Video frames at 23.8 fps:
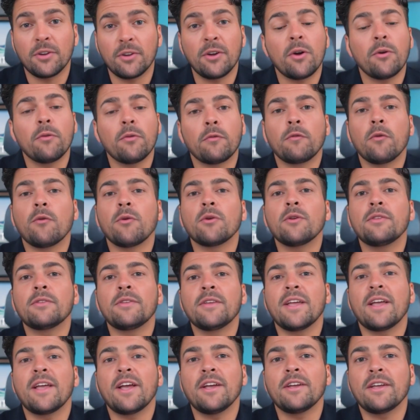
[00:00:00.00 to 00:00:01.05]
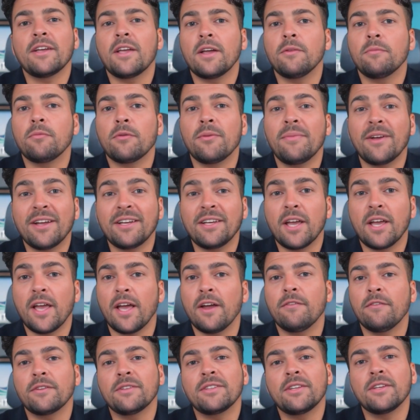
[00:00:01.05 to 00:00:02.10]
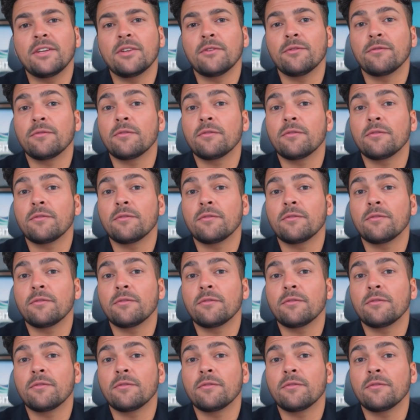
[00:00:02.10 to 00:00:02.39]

Go forth and implement everything